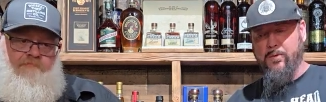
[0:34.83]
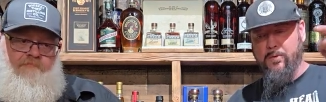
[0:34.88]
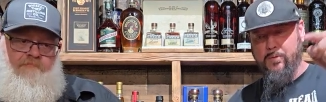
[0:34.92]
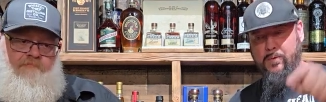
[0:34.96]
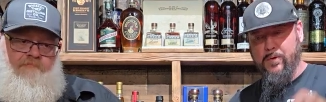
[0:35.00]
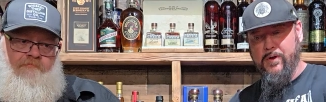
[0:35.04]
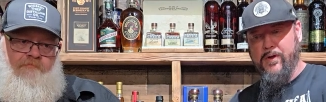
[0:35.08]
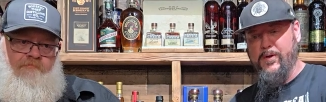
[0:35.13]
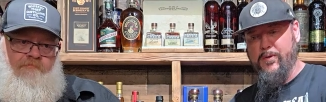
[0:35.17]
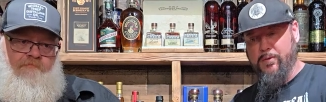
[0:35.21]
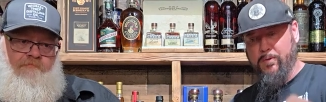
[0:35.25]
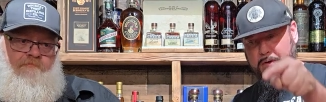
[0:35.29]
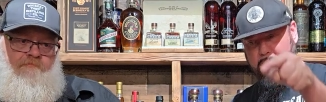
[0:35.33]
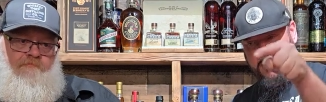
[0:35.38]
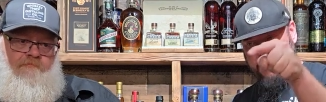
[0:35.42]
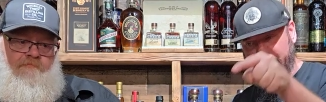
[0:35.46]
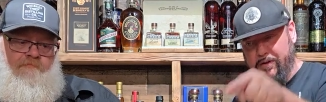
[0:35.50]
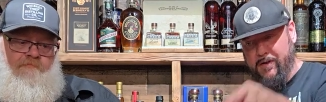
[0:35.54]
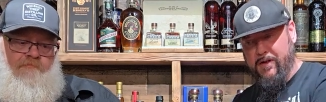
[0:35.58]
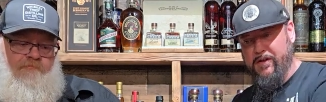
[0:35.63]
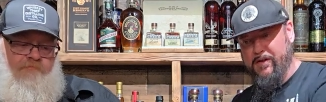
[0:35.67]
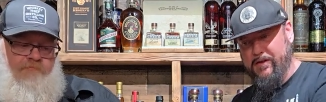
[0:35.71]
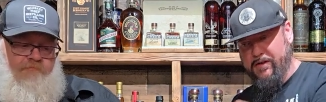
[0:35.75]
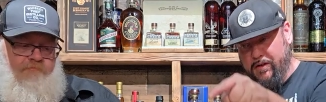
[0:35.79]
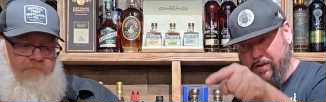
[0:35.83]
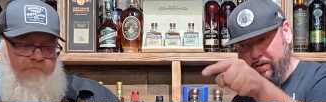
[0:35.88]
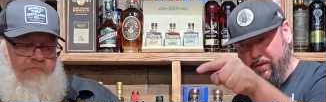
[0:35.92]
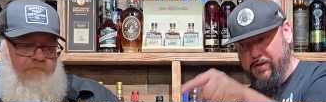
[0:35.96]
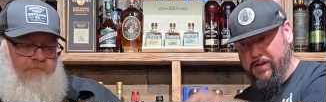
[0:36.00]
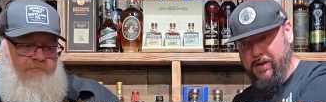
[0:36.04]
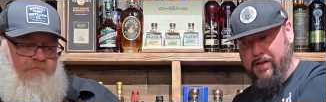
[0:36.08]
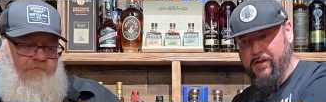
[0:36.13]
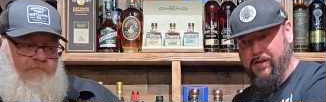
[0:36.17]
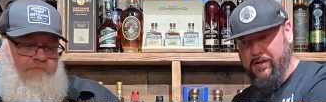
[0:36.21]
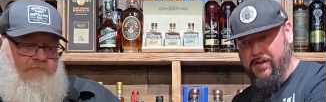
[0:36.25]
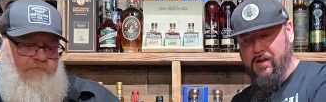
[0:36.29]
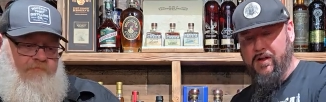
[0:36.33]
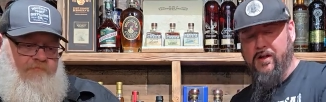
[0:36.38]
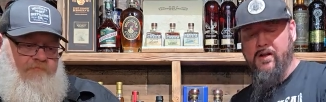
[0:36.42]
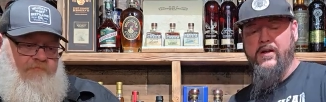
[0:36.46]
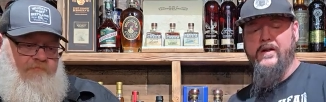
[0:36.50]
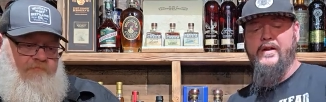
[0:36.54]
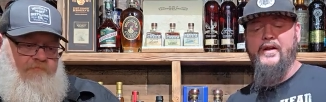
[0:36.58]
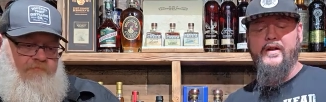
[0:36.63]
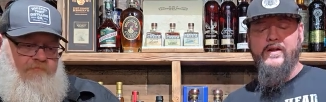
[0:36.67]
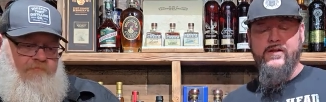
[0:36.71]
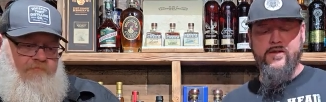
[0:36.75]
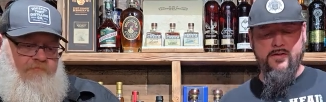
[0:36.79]
Speaker 1: which one of these 13th
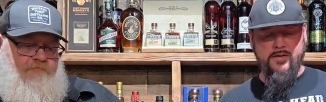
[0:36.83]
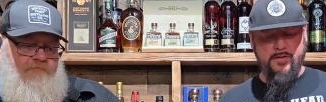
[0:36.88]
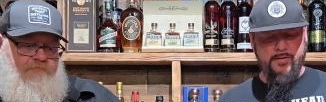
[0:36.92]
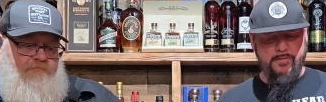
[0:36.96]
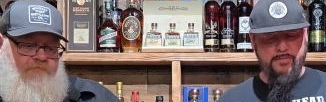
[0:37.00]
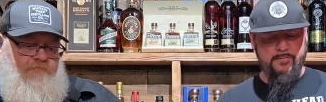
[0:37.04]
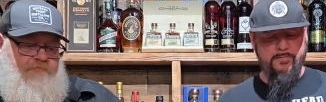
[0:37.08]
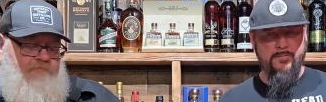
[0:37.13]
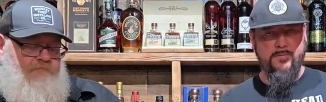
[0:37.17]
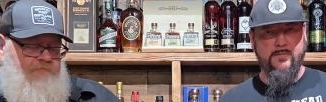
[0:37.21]
colonies